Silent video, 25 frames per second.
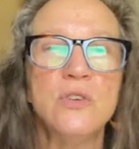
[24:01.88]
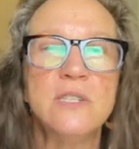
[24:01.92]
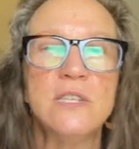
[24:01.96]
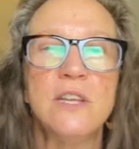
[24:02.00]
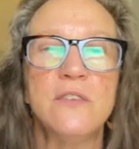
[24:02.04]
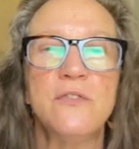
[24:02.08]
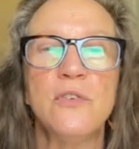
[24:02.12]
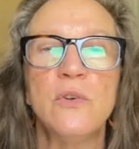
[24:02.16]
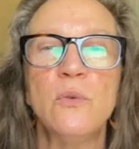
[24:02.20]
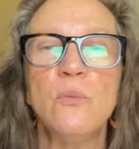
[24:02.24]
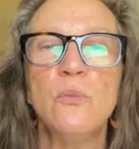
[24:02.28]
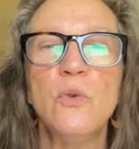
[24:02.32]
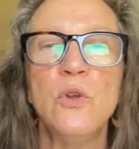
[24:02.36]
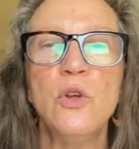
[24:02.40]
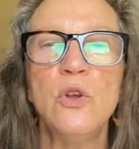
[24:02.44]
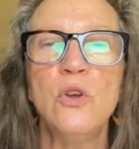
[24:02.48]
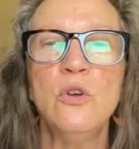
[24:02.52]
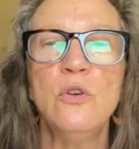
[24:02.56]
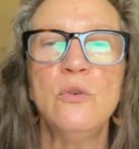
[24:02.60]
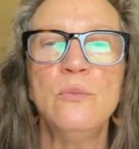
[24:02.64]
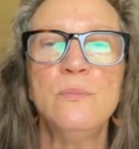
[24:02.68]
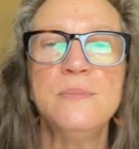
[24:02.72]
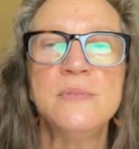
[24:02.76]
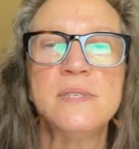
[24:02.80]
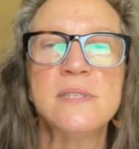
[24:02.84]
in different
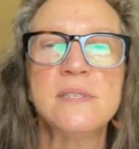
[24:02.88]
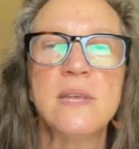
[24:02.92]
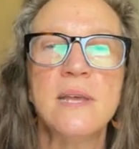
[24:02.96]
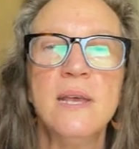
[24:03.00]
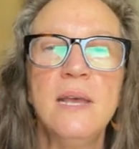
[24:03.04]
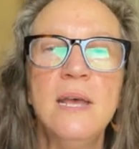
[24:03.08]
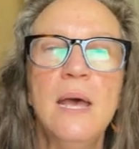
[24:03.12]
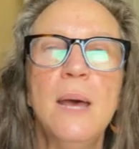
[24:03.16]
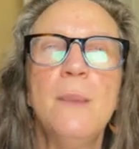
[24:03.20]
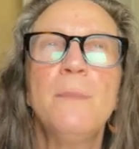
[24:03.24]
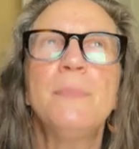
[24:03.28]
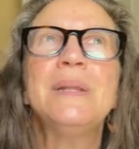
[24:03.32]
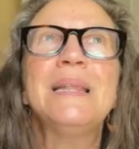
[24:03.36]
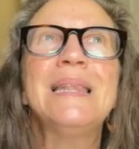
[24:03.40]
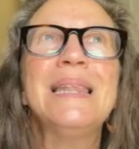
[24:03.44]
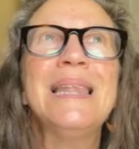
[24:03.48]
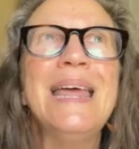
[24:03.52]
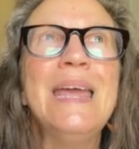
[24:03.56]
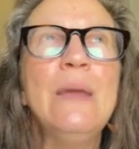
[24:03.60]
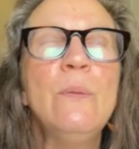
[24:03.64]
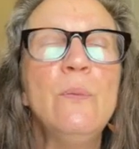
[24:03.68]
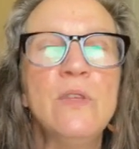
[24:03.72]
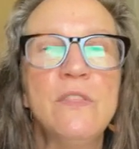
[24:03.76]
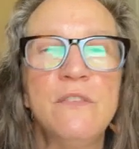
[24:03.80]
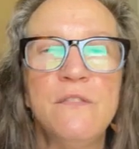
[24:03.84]
rooms,
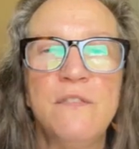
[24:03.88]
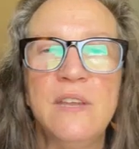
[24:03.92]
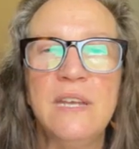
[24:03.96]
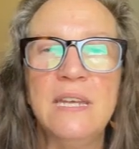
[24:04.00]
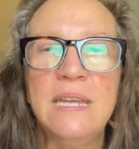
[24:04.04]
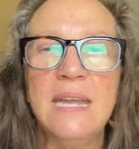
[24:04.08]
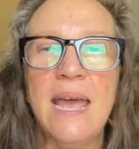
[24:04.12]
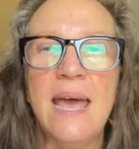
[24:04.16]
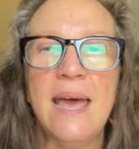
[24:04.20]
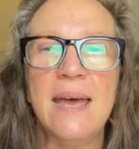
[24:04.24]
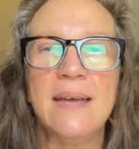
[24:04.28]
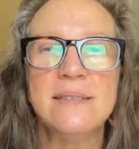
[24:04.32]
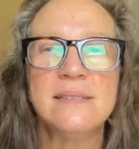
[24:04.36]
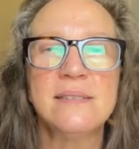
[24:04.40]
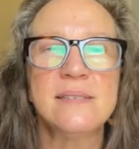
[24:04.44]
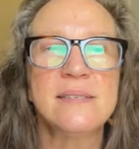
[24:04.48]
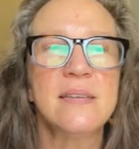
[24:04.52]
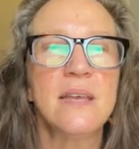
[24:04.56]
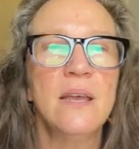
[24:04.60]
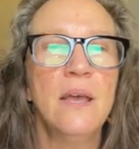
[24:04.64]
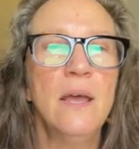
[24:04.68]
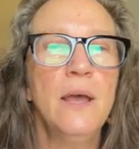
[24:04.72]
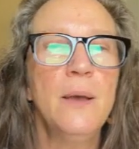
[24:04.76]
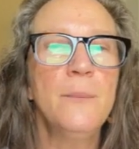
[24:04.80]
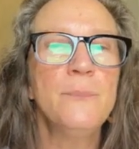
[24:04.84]
play with vignettes,
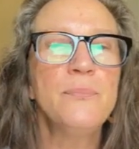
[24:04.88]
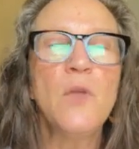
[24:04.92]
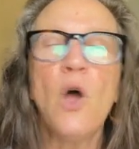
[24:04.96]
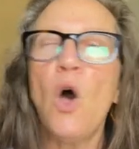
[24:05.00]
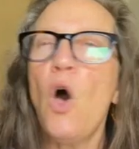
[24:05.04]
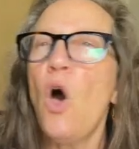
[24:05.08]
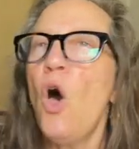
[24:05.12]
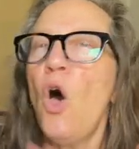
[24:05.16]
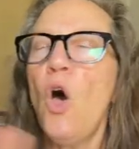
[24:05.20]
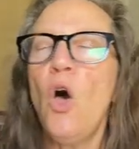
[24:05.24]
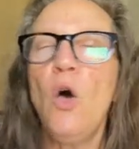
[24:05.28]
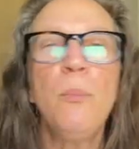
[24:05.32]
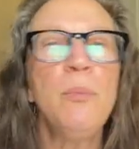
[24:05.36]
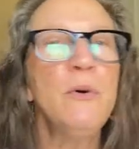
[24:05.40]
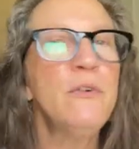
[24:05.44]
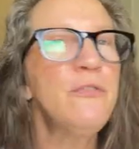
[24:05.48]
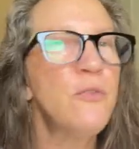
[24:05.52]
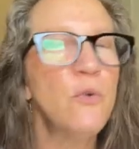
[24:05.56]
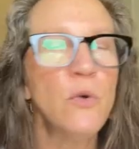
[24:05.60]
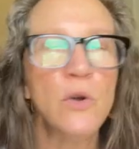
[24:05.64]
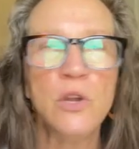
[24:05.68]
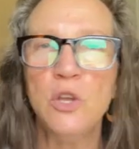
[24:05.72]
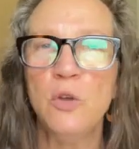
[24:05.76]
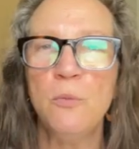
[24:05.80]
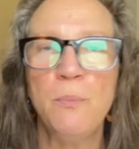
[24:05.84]
all
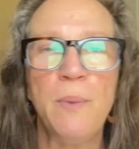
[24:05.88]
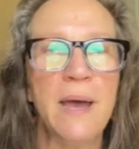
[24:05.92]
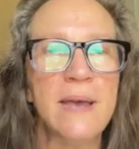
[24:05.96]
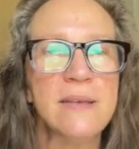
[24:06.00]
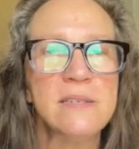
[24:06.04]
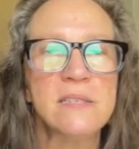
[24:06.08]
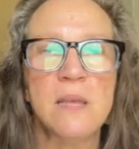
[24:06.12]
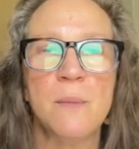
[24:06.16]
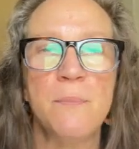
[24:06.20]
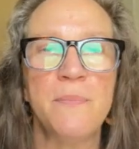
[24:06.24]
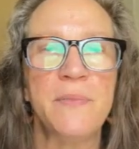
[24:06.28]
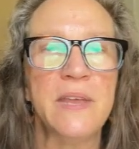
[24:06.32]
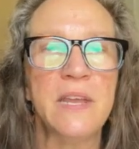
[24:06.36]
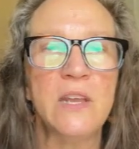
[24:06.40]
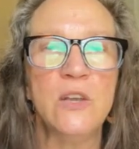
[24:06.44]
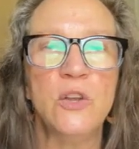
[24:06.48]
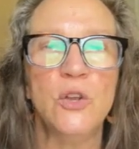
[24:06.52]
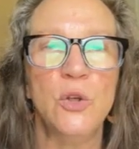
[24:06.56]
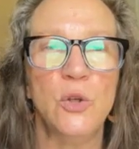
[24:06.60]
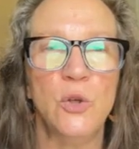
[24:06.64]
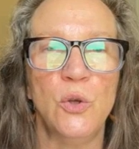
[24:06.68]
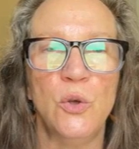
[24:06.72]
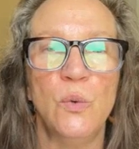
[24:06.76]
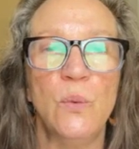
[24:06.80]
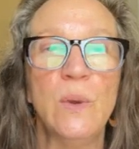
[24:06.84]
before you buy something
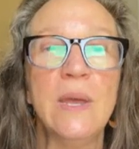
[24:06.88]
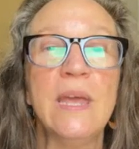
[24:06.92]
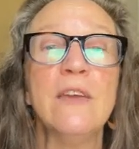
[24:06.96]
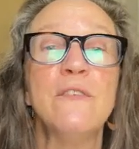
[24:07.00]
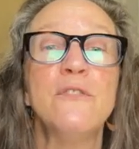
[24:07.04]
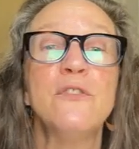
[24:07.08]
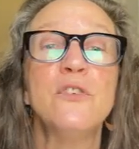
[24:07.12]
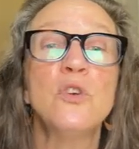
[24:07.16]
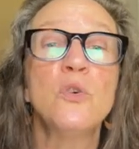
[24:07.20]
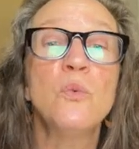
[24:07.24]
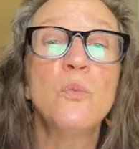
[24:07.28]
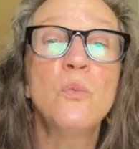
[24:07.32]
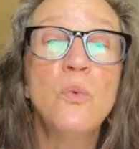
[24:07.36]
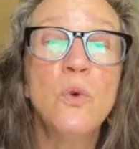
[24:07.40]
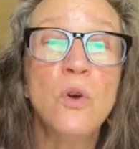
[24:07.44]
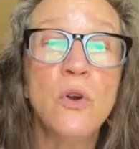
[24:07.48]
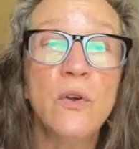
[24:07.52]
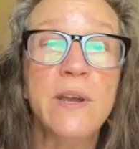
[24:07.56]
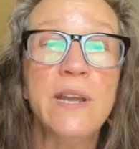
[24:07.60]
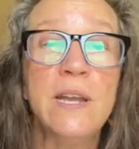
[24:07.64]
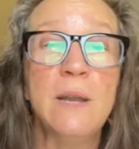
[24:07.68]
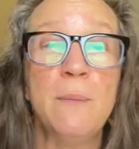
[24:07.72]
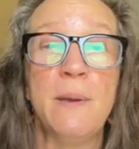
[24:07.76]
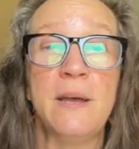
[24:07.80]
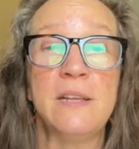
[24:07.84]
new if you're
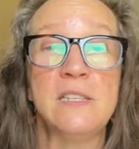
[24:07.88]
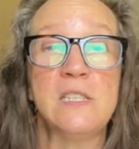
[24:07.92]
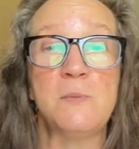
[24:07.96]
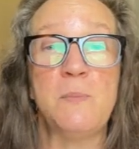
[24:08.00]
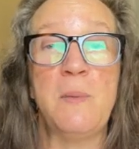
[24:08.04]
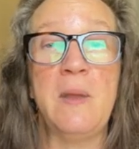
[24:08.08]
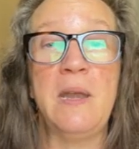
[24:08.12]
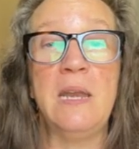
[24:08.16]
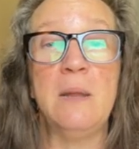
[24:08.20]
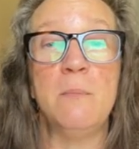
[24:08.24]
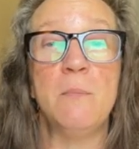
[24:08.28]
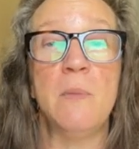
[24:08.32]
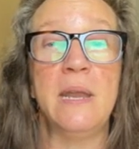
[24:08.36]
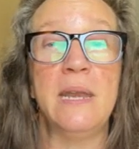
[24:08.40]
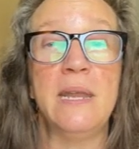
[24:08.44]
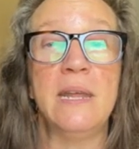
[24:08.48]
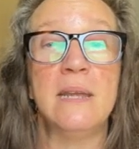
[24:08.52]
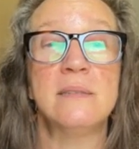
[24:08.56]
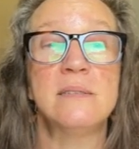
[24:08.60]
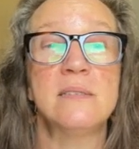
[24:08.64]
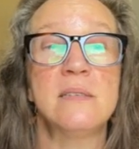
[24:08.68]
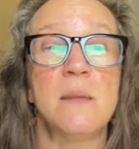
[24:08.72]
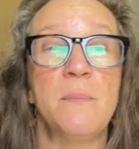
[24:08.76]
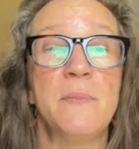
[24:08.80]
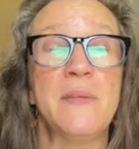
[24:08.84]
worried about spending money
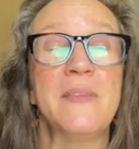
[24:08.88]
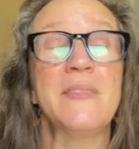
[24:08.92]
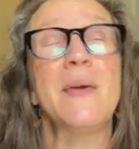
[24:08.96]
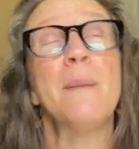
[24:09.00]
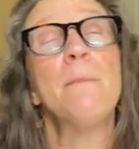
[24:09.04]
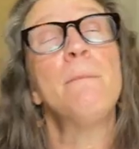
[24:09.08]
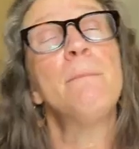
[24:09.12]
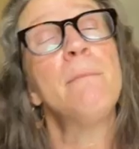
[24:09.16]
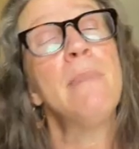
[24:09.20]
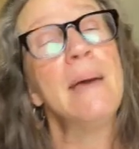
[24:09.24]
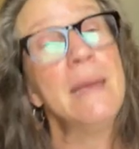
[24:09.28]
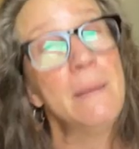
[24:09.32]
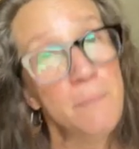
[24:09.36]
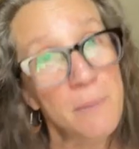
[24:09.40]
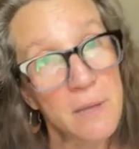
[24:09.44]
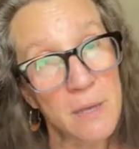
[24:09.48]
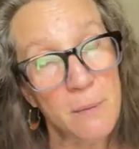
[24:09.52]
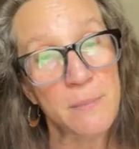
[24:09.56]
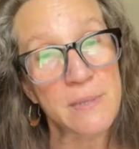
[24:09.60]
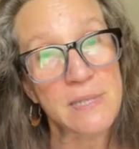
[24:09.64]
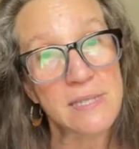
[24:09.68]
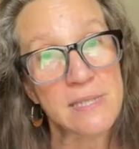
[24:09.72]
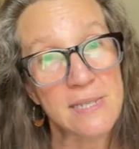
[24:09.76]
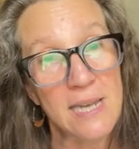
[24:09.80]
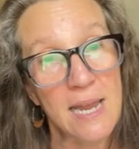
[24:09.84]
on something that might be a
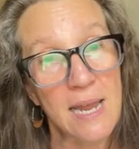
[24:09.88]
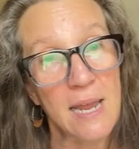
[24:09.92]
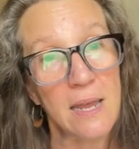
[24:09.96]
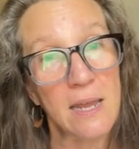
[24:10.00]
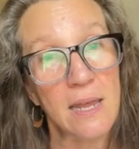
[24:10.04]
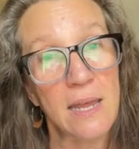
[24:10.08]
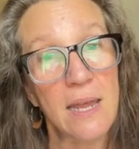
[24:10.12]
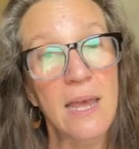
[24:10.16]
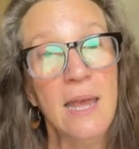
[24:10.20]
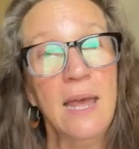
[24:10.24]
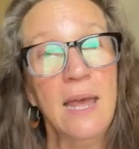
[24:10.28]
mistake.